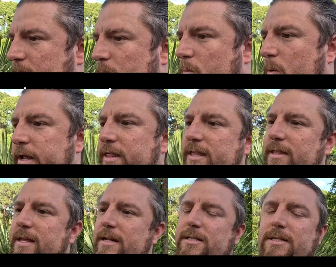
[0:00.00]
With
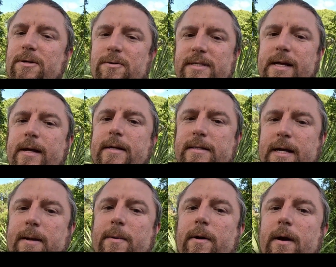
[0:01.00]
this 2-second
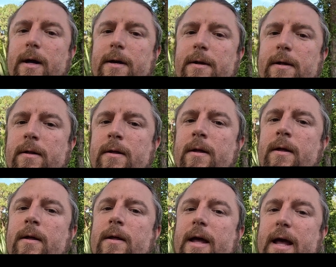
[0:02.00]
timer on
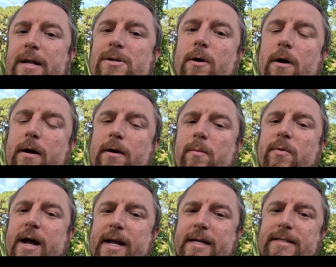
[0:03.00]
and your auto
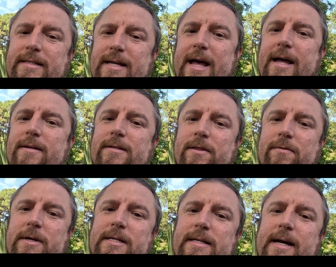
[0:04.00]
bracket set to
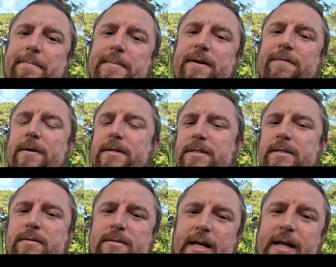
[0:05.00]
3 stop difference,
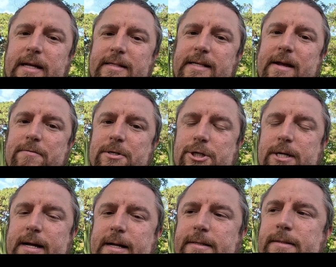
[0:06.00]
taking 7
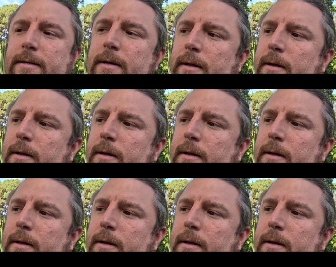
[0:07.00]
shots,